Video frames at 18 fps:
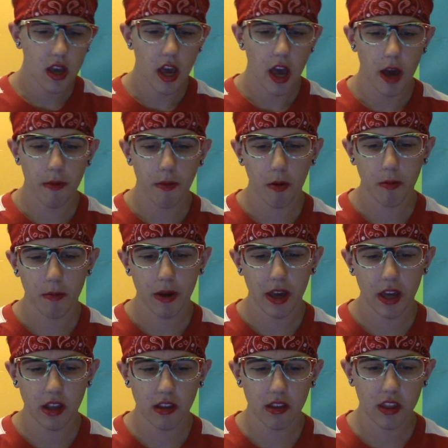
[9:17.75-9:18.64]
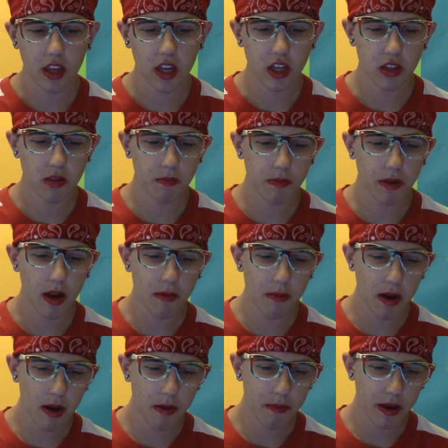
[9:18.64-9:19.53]
I poked my head into the kitchen. Bye,
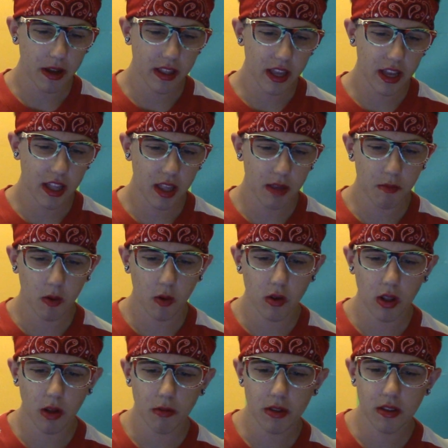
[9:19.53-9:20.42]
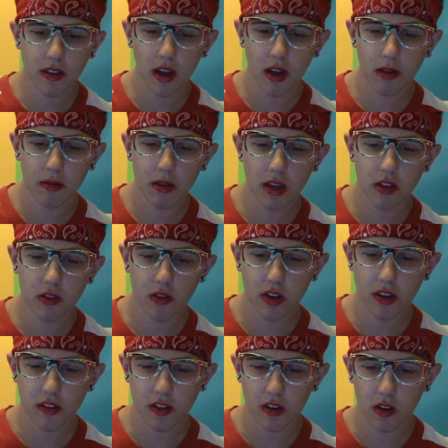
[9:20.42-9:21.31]
Mom. Bye, Dad. I'm going out with Tommy,
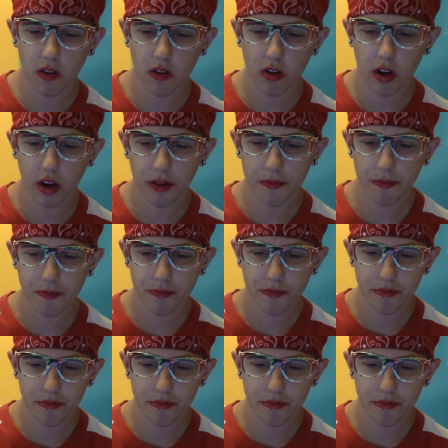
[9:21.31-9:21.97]
Trace, and Corey.